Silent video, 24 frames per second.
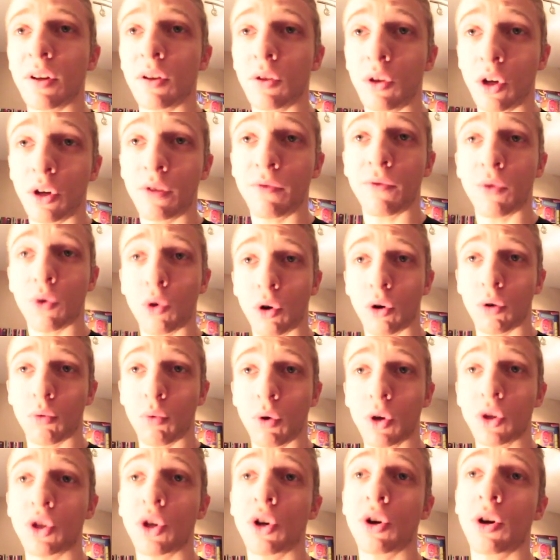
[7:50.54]
look for
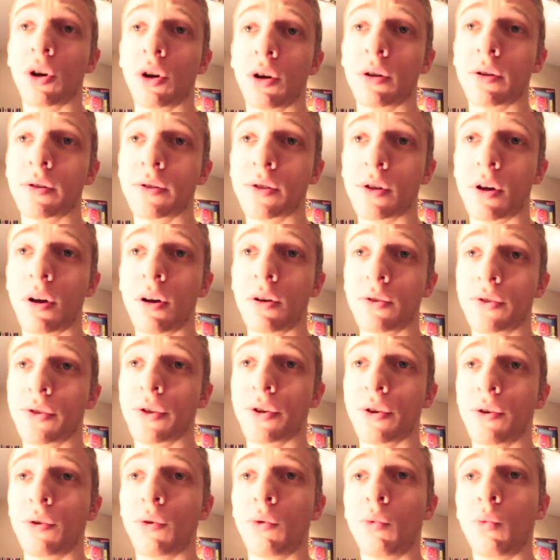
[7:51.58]
returns
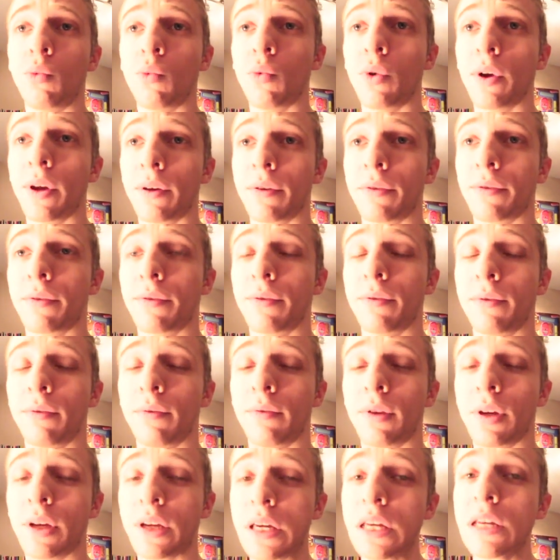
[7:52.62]
also
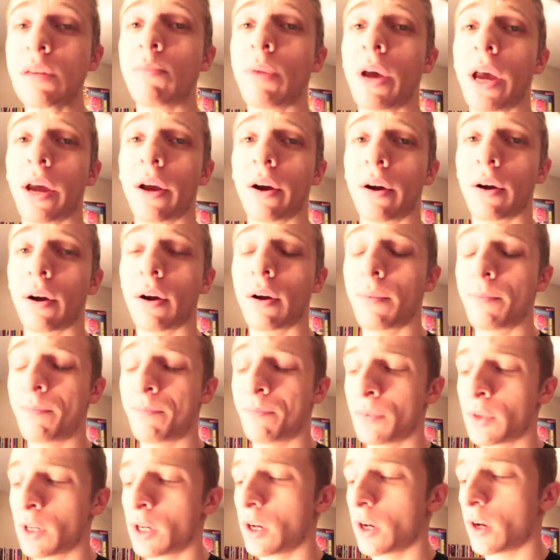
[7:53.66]
with the eBayer.
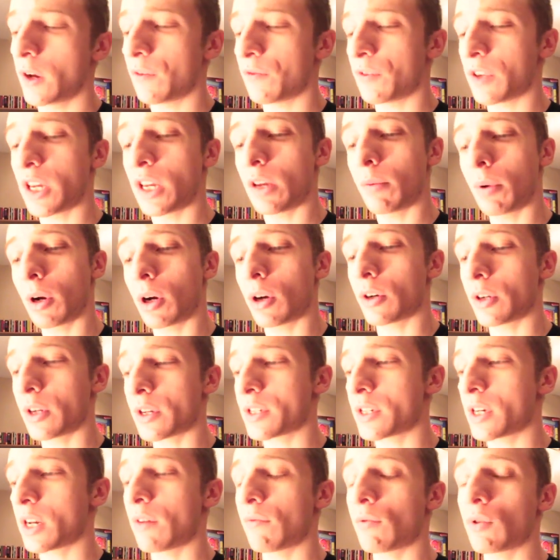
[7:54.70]
If the eBayer
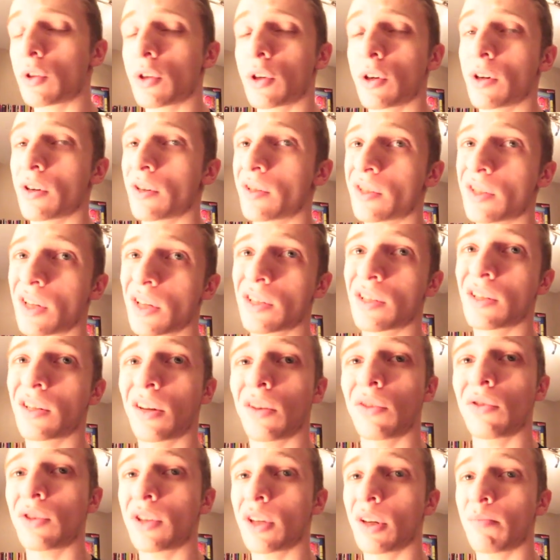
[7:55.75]
doesn't have returns, that's
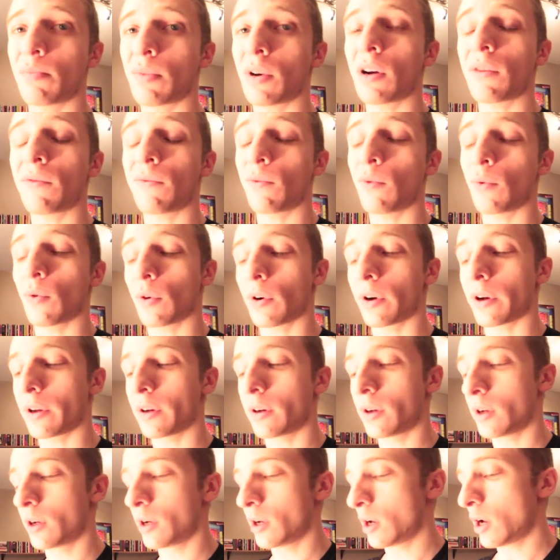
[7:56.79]
another tip off for it.
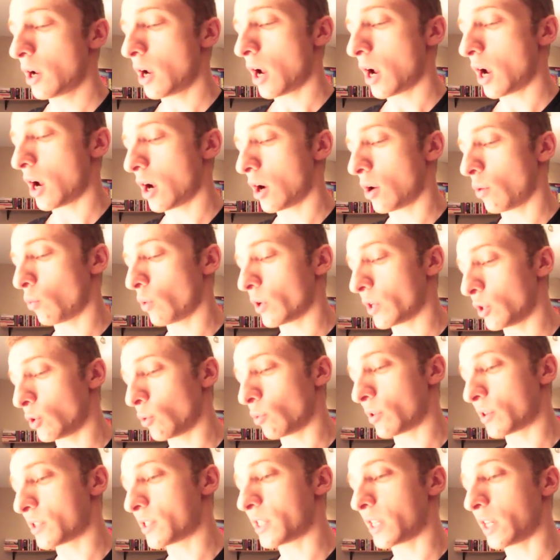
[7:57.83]
When
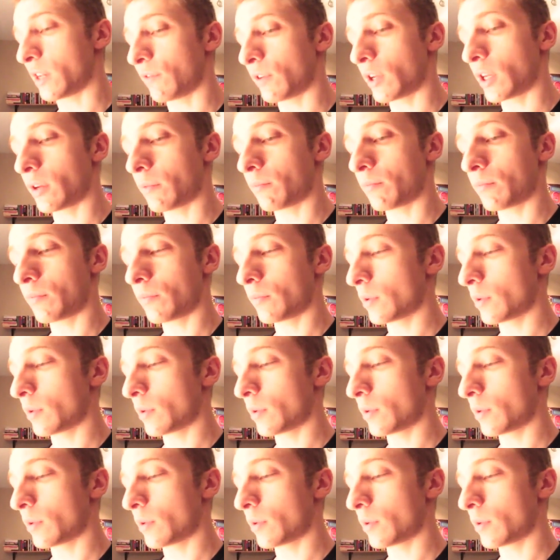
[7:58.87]
you receive it,